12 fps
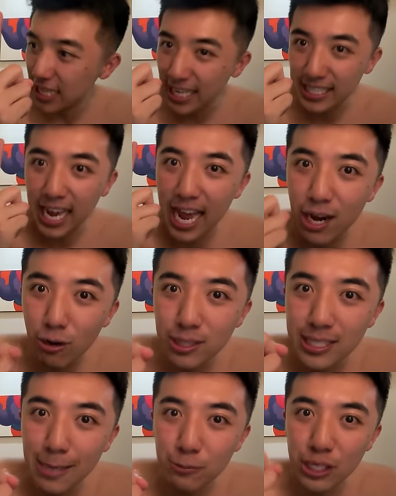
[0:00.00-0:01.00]
He has an
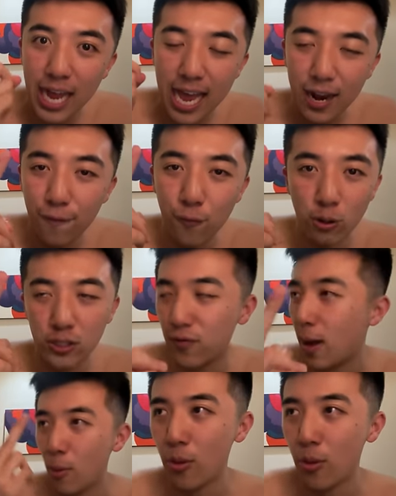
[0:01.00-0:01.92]
interception and a forced fumble.